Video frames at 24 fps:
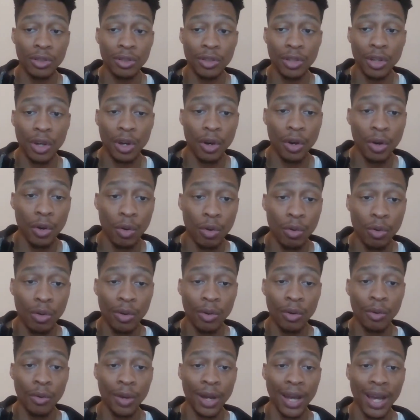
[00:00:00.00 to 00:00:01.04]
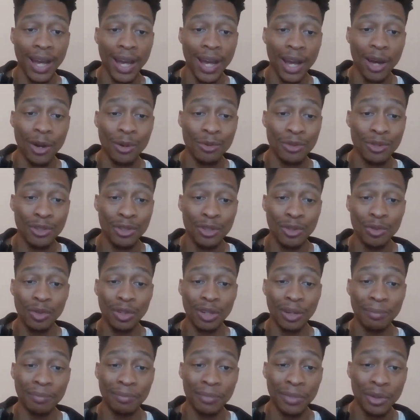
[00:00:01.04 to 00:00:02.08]
know how to
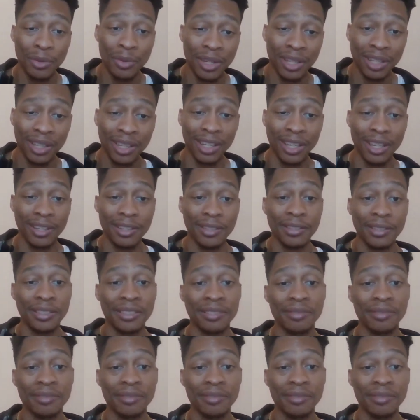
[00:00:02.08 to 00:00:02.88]
communicate.